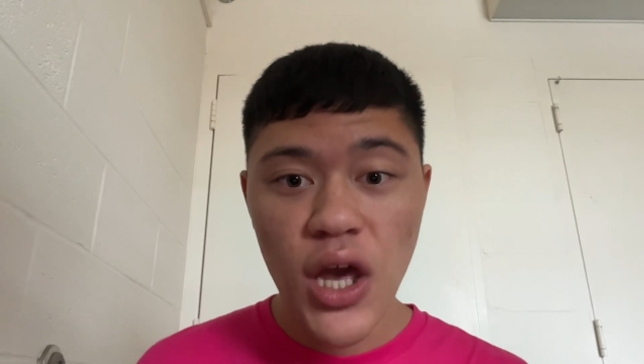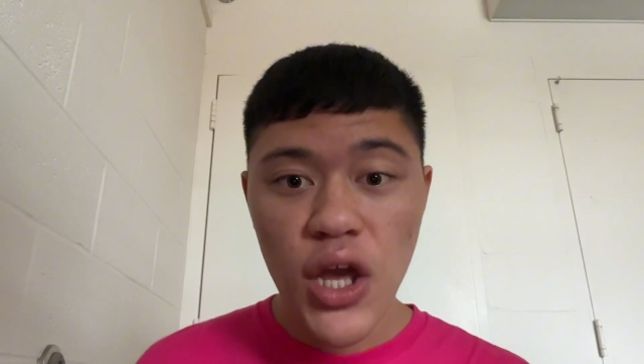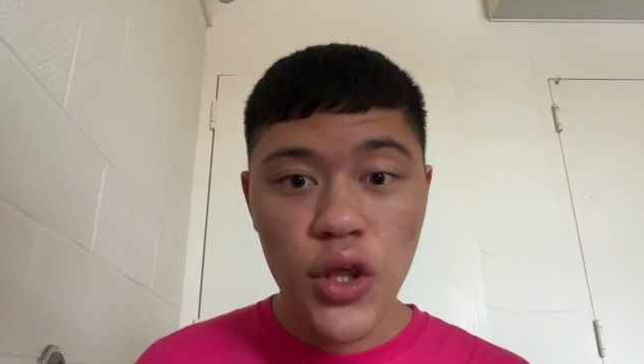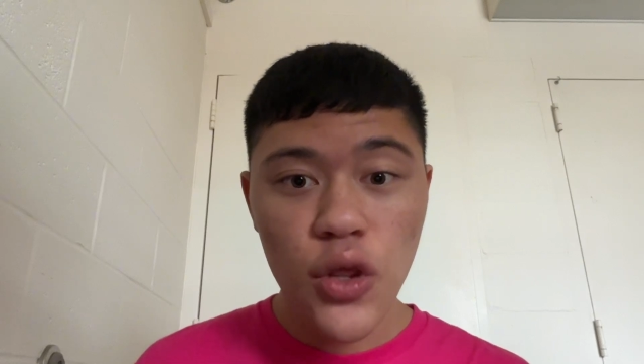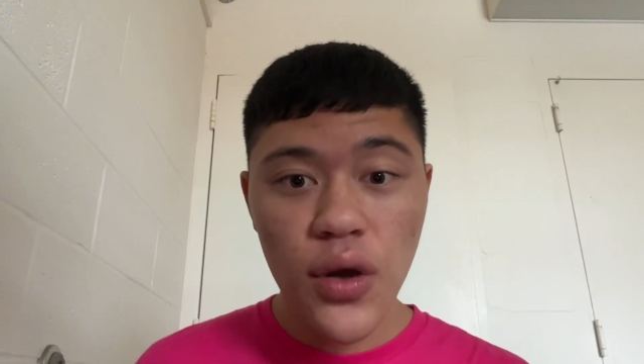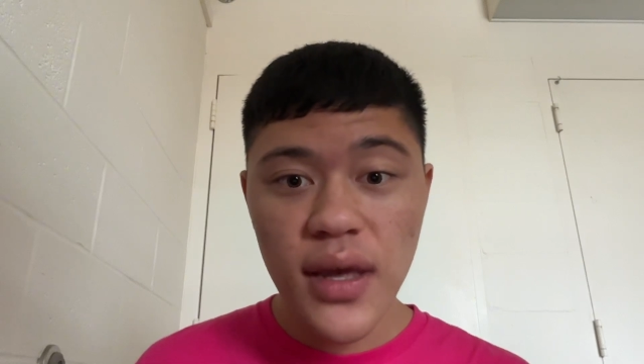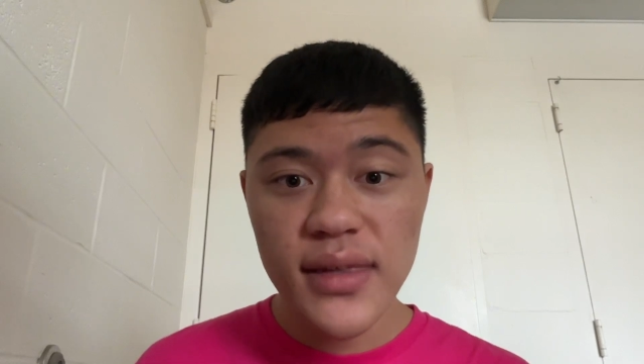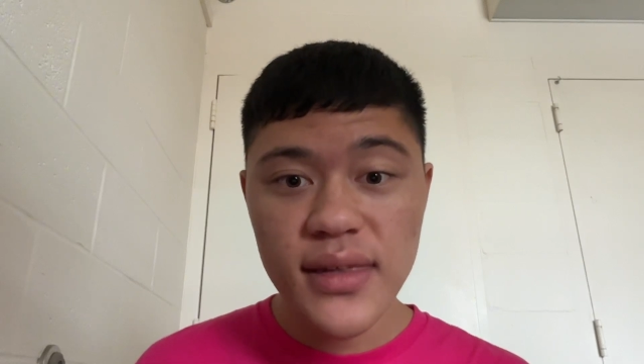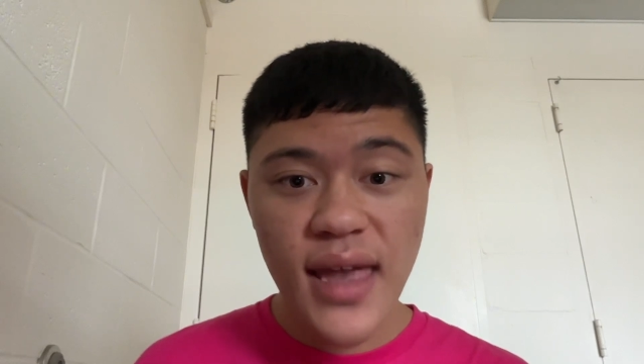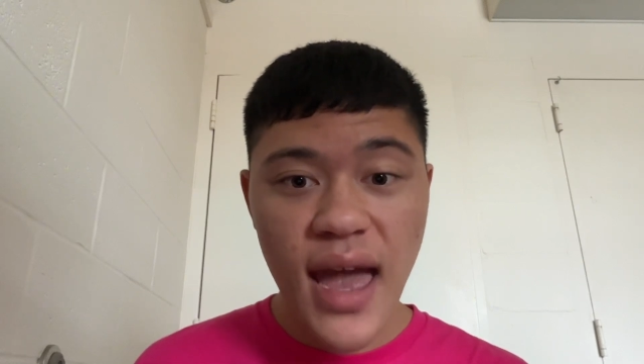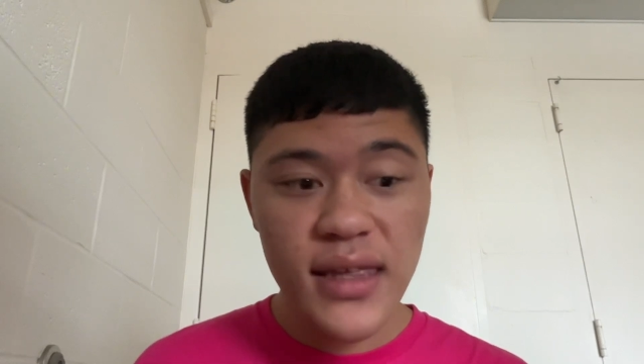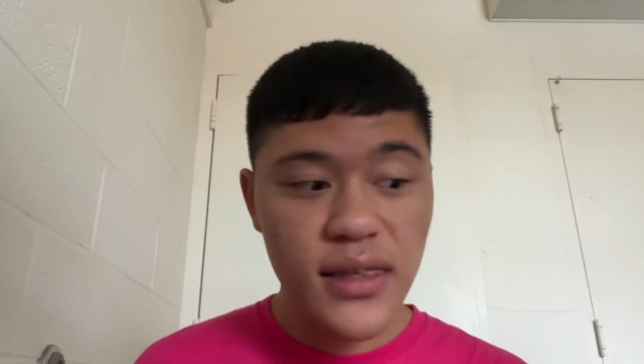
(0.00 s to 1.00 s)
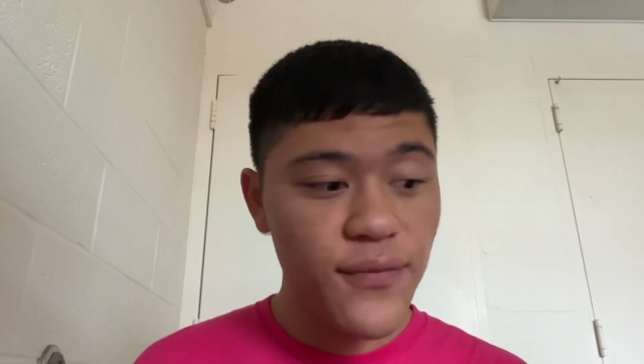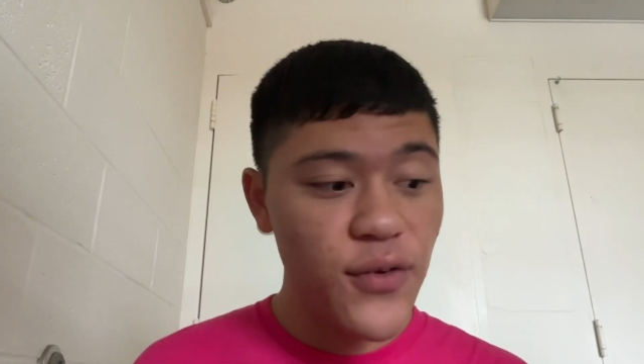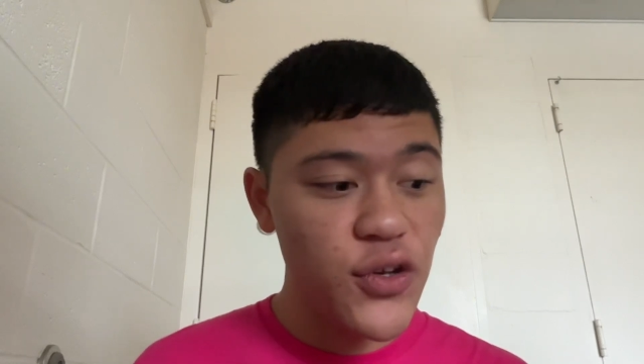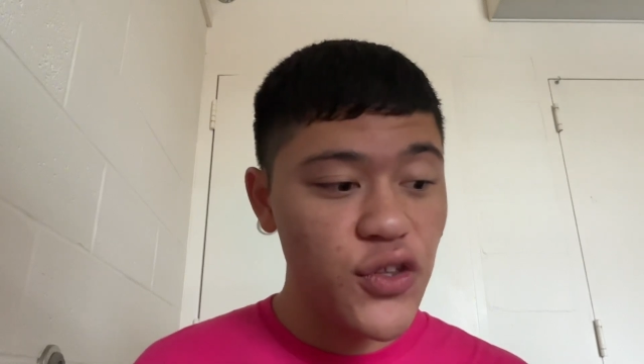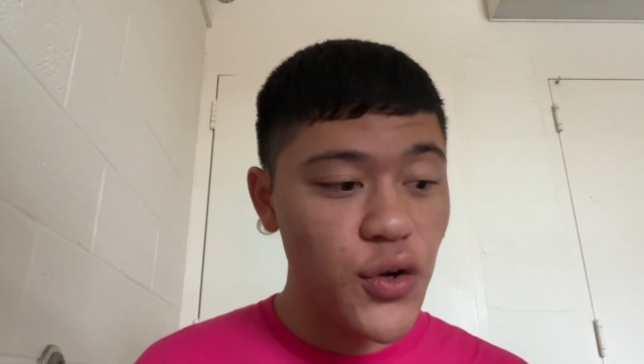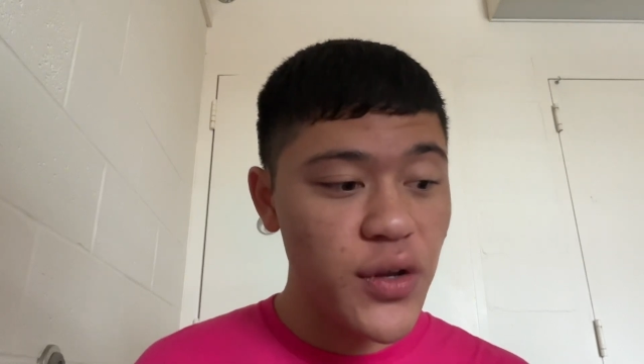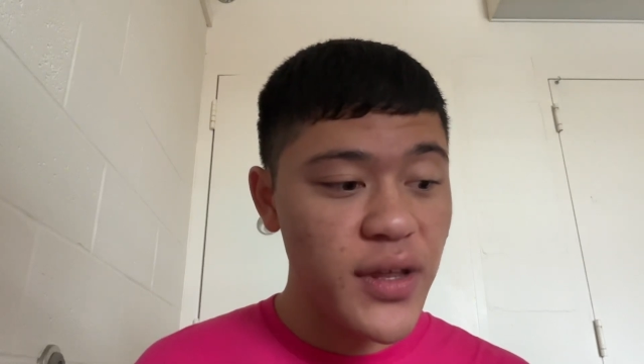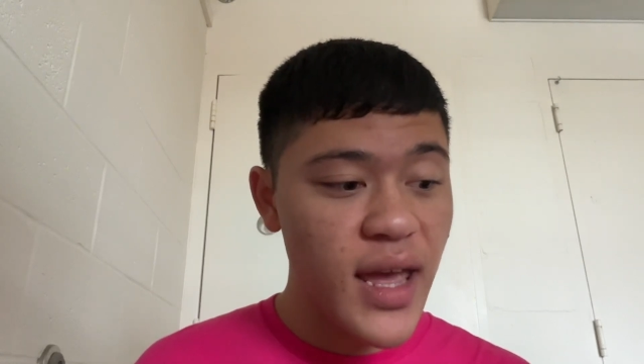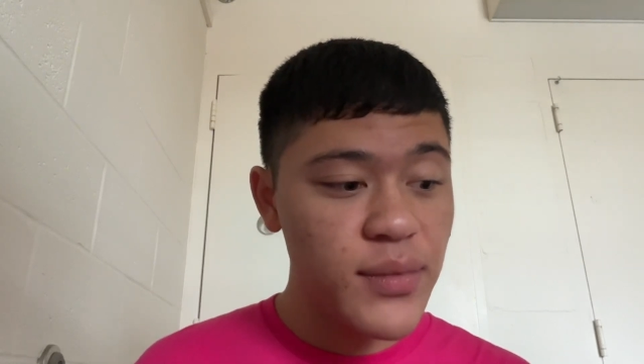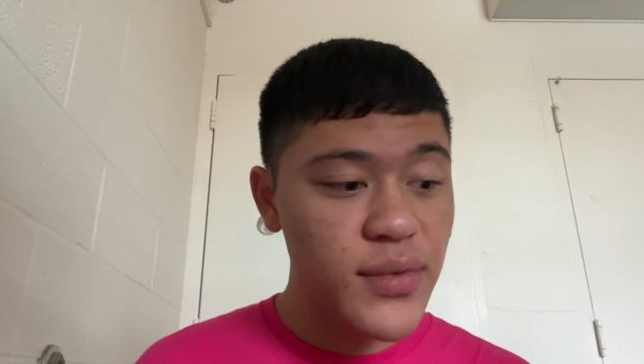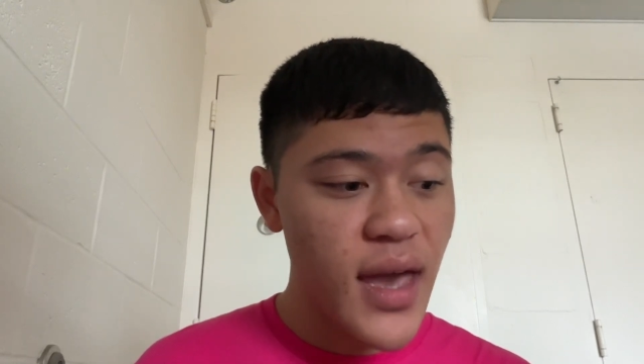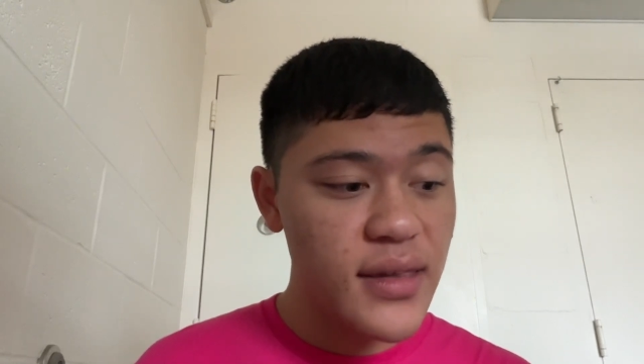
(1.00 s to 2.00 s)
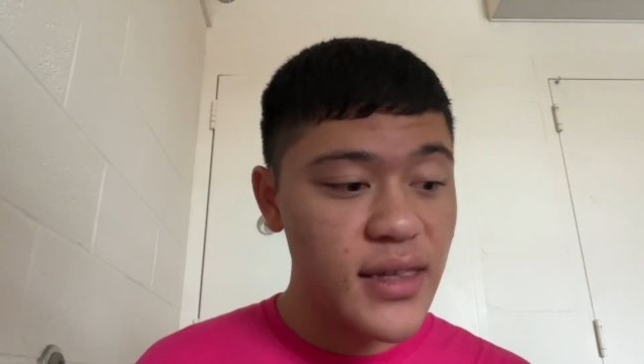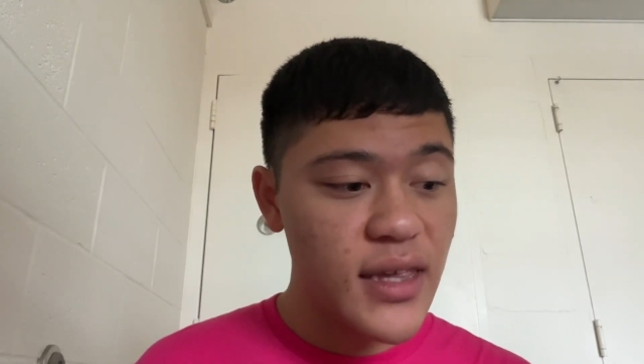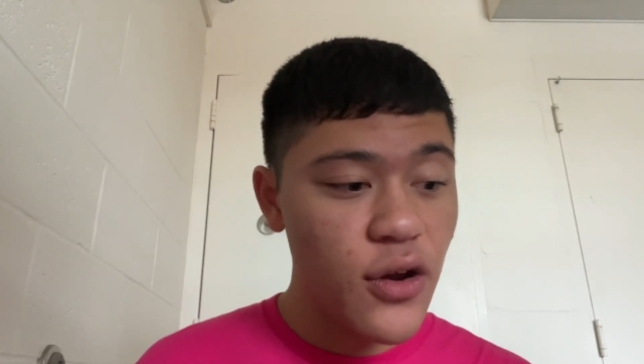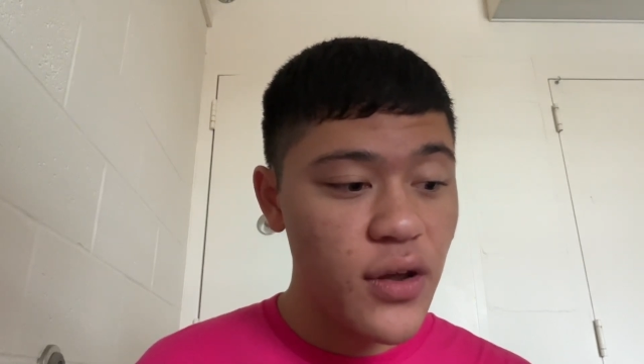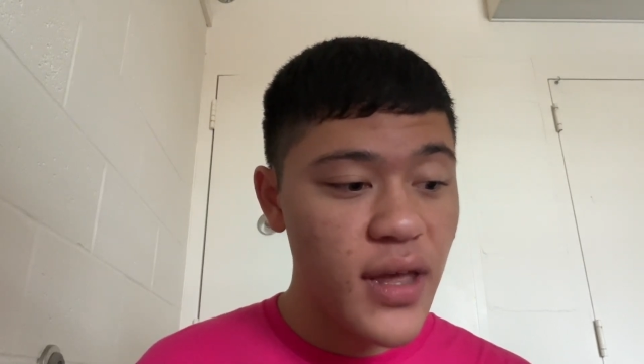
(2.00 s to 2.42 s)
You look at his stats in the first 30 games last year,